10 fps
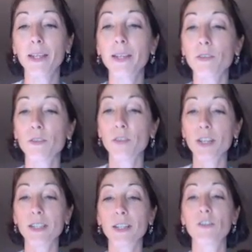These are
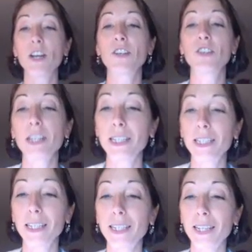just suggestions
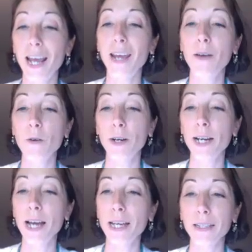to stay
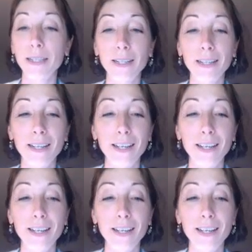organized.